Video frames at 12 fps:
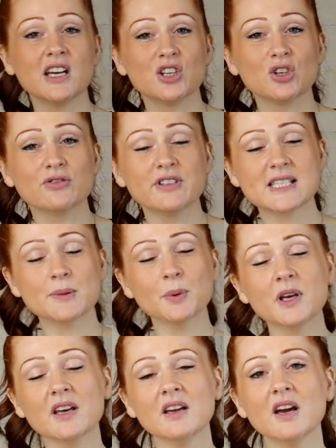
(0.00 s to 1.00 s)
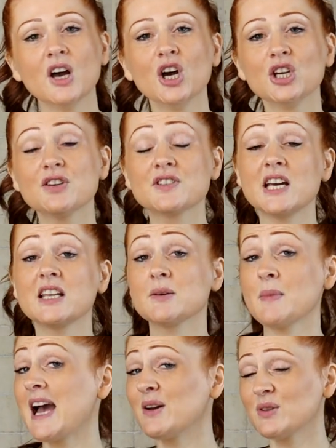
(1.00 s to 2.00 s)
in your recipe, you've taken them
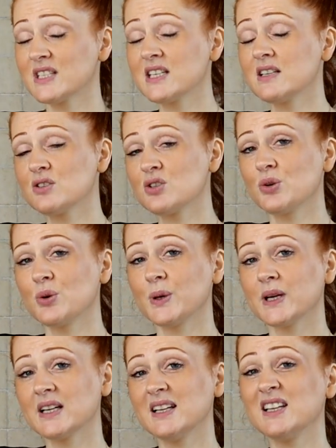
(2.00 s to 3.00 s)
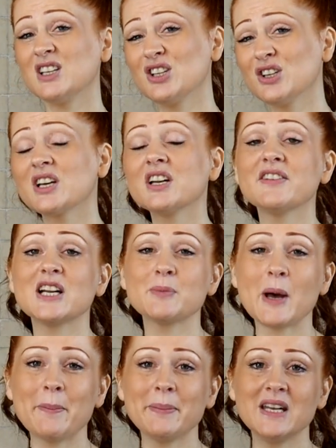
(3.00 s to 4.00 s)
out the tin too quickly. You're looking around
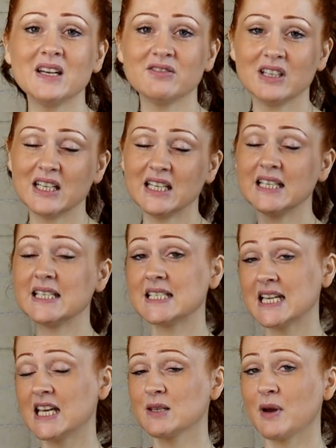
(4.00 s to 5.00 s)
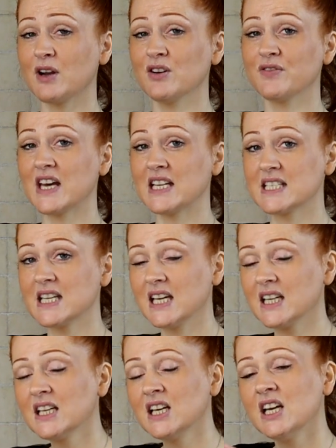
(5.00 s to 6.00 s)
about a minute really to take them out of that tin.
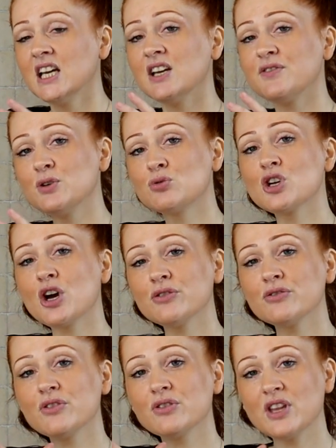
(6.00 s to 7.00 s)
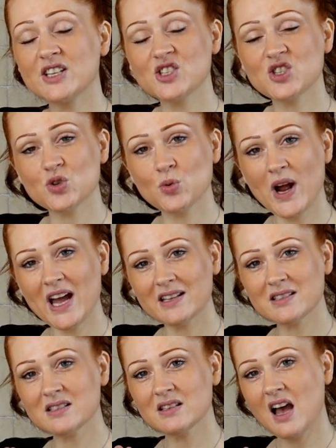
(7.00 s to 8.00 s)
If you don't, they sweat,
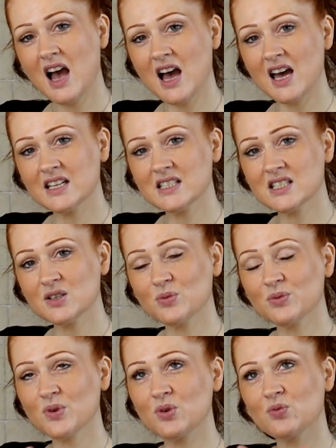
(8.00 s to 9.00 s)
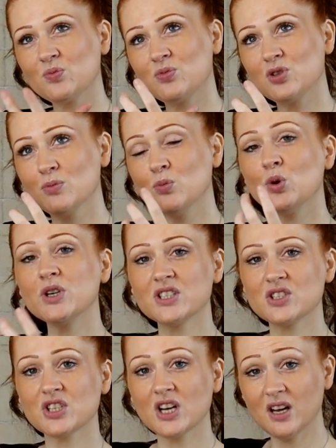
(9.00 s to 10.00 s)
and the
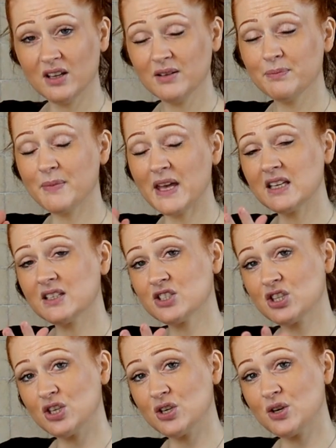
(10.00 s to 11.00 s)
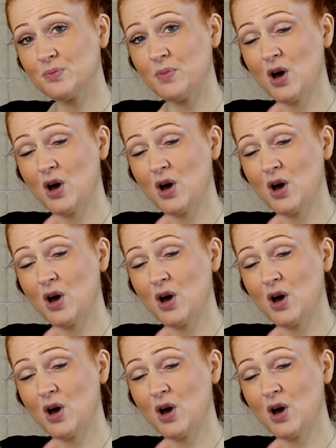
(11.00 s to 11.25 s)
moisture makes the